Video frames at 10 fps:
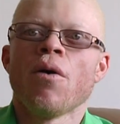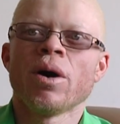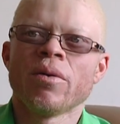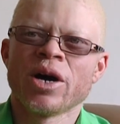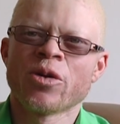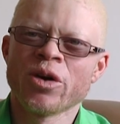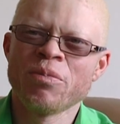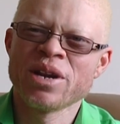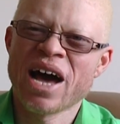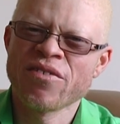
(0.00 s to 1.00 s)
Well, I grew
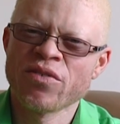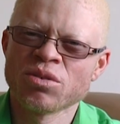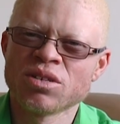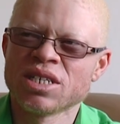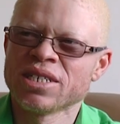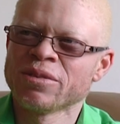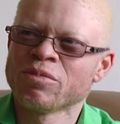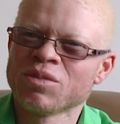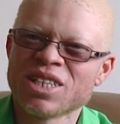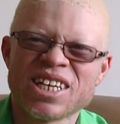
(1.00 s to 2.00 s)
up in Highfield,
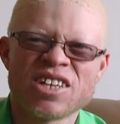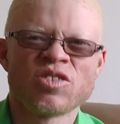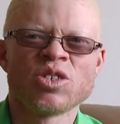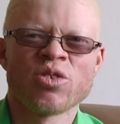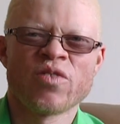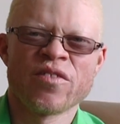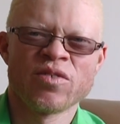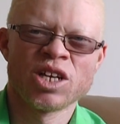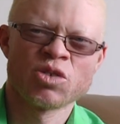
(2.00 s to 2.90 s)
in the streets of Highfield.